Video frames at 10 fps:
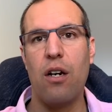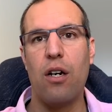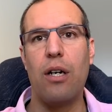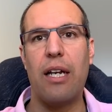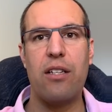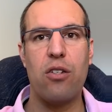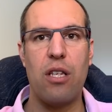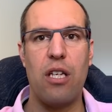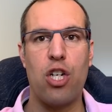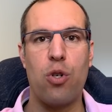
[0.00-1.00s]
relate to
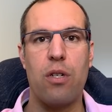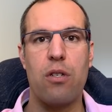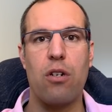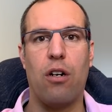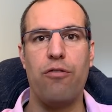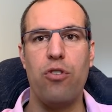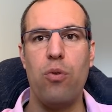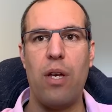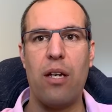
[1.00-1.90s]
the issuance of new